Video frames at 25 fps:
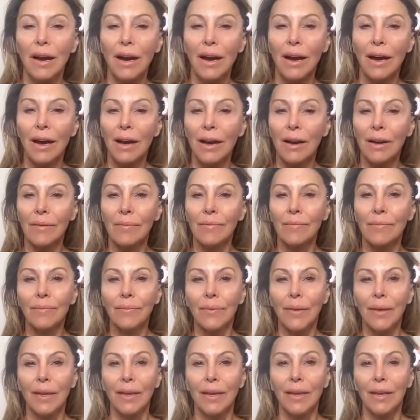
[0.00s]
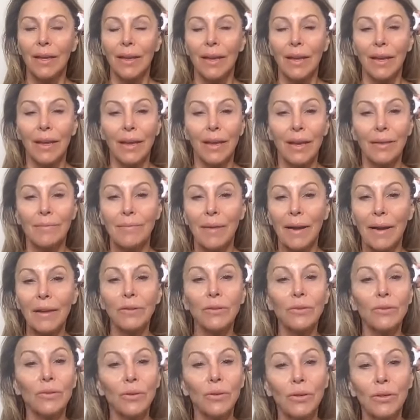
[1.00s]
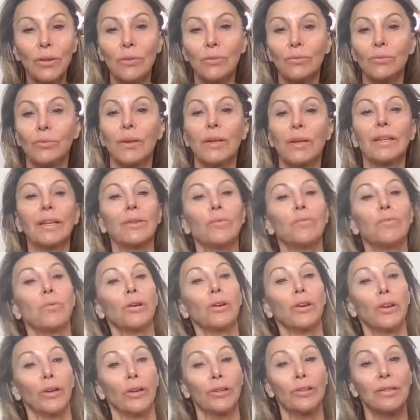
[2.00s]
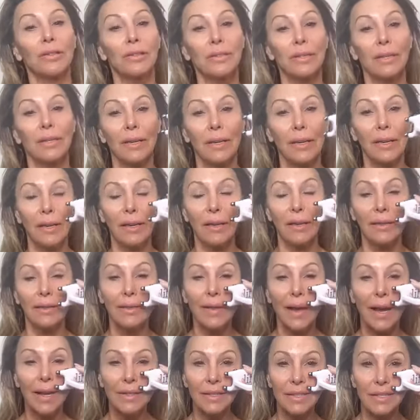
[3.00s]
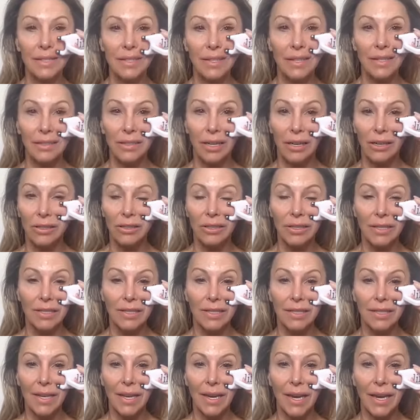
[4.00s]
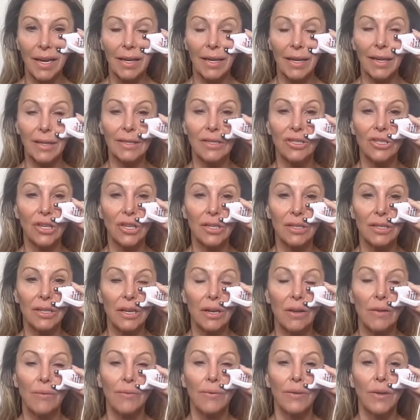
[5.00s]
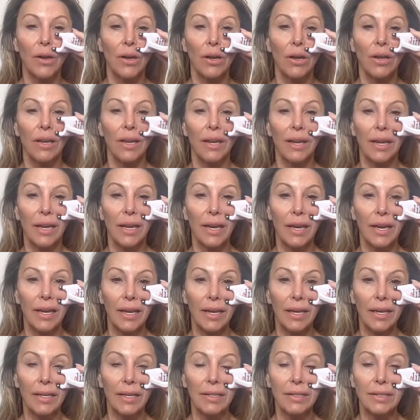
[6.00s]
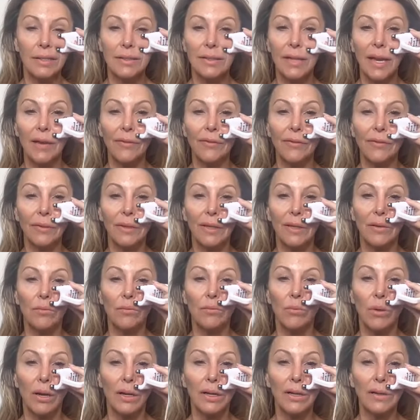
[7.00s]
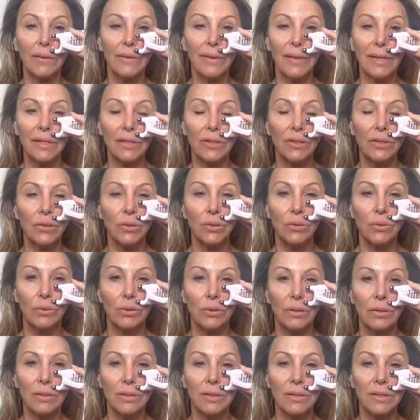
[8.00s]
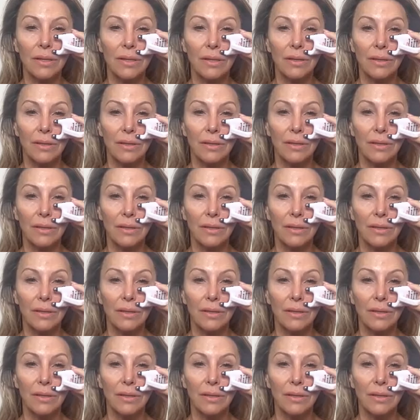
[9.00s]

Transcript: And microcurrent really works. That's the darndest thing. It is definitely one of these tools